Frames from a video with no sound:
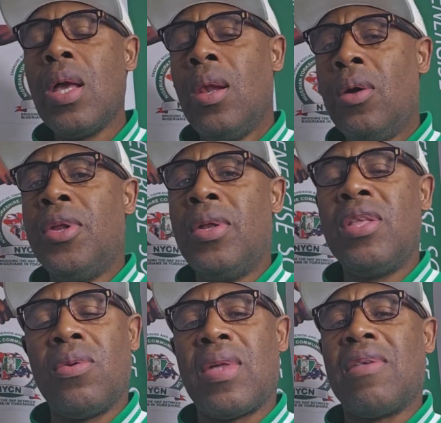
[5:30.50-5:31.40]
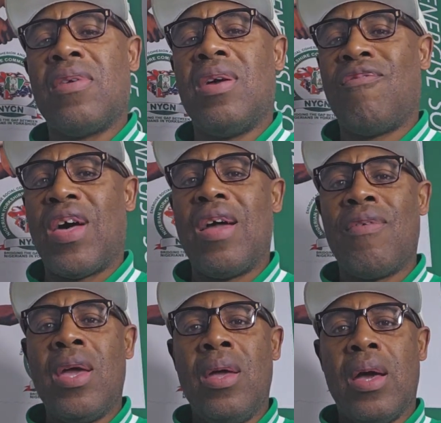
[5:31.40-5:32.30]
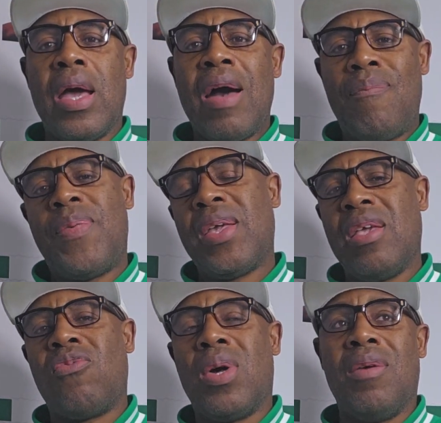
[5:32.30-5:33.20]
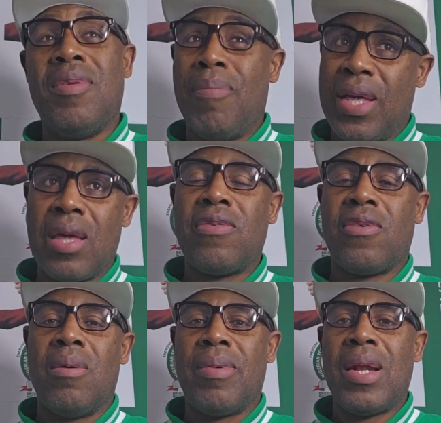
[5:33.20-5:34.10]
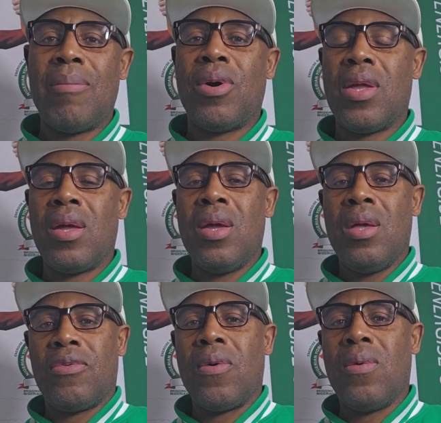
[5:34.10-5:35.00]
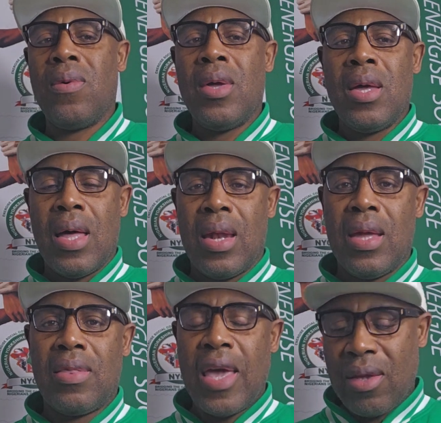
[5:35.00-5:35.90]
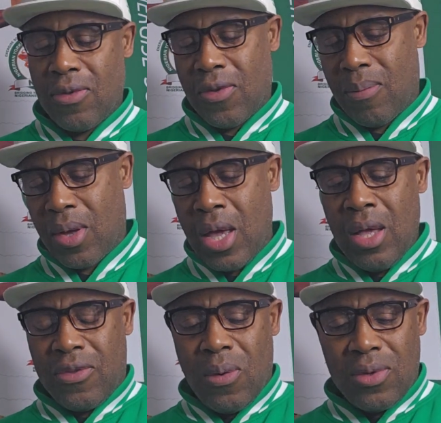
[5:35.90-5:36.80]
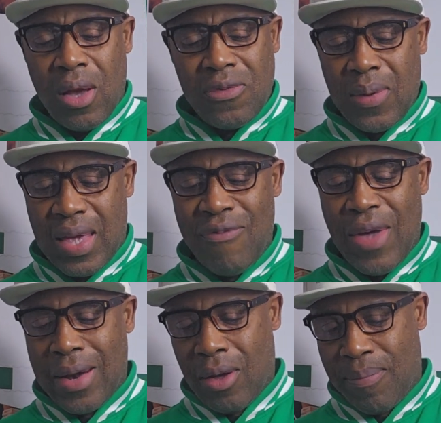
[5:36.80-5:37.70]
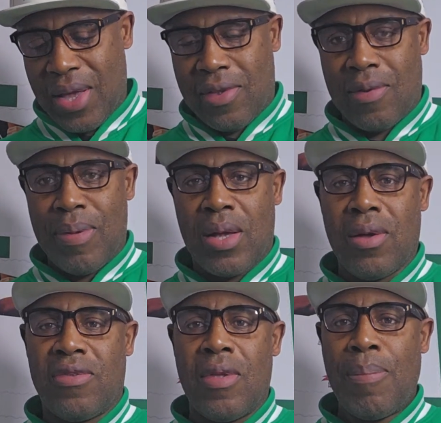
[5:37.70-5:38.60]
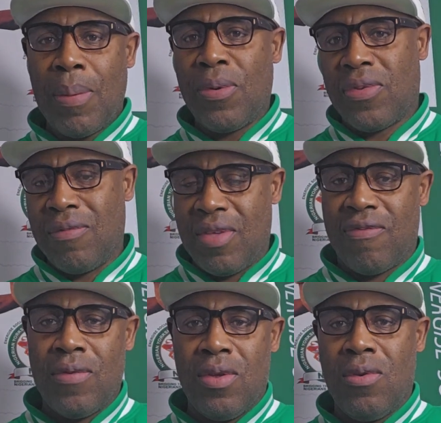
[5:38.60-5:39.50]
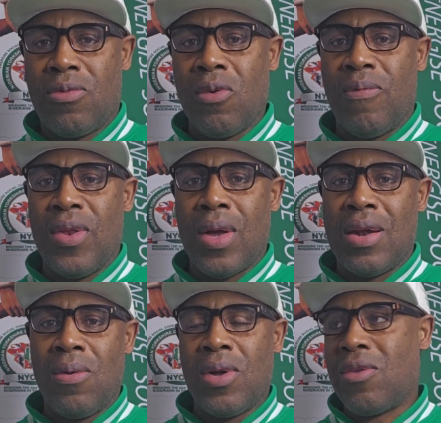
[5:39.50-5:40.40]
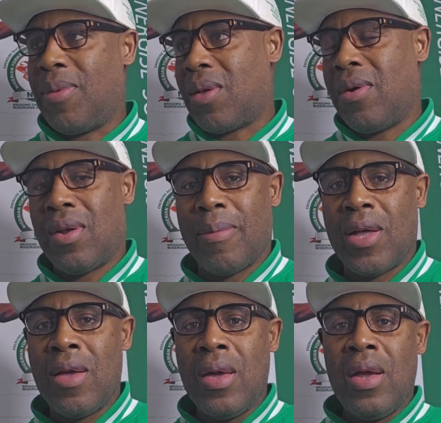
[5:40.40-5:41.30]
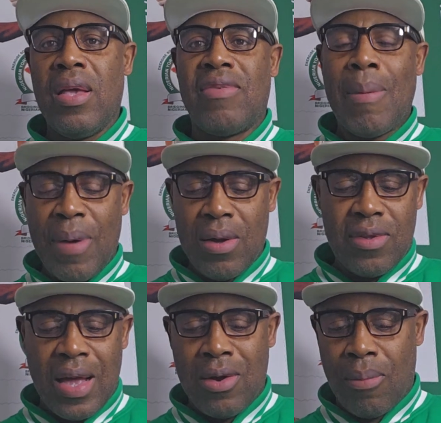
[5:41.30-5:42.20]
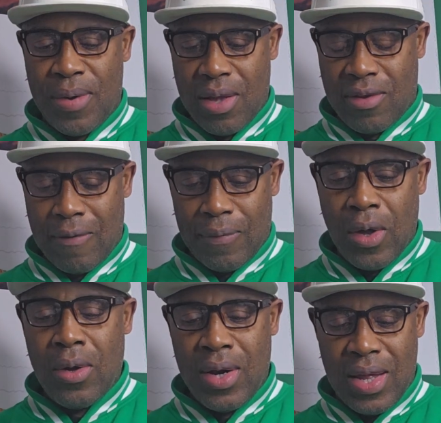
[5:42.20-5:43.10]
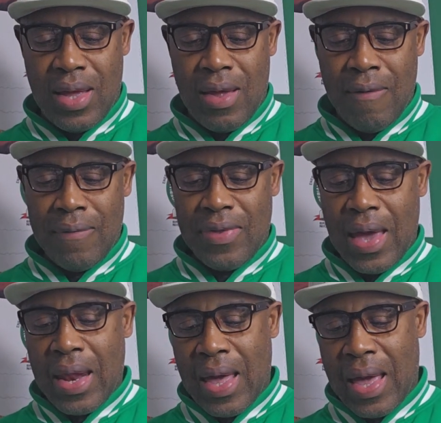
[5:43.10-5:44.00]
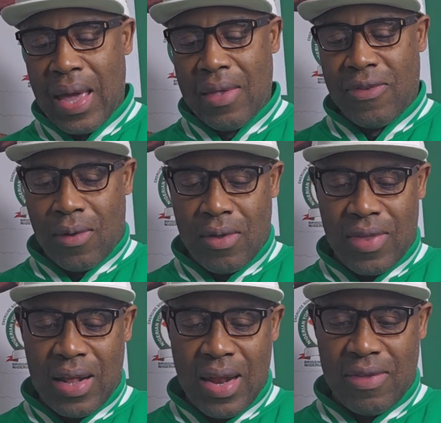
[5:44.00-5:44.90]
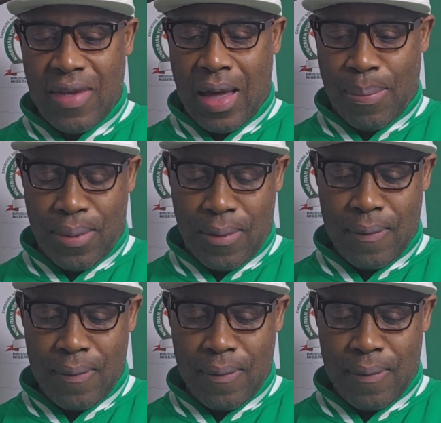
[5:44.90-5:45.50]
London in 2005. I think it's one of the biggest umbrella body. So, and thank you so much. So just to give you an update, because the purpose of this YouTube video, I don't want to be going about, is about an update on the NIS Contactless app.